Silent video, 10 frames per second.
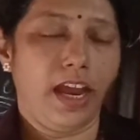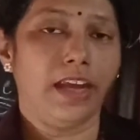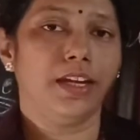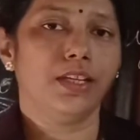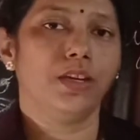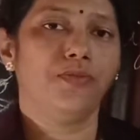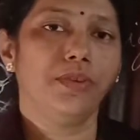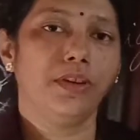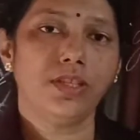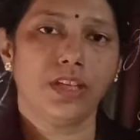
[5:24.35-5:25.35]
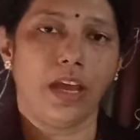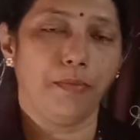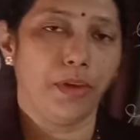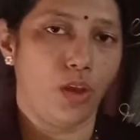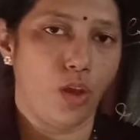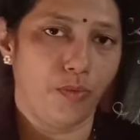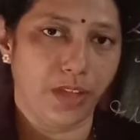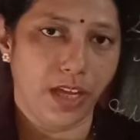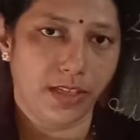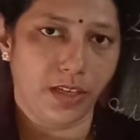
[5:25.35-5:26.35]
and it is the first chamber of
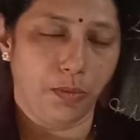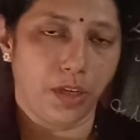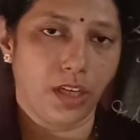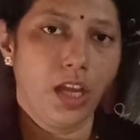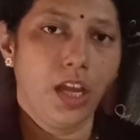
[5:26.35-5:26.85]
their stomach.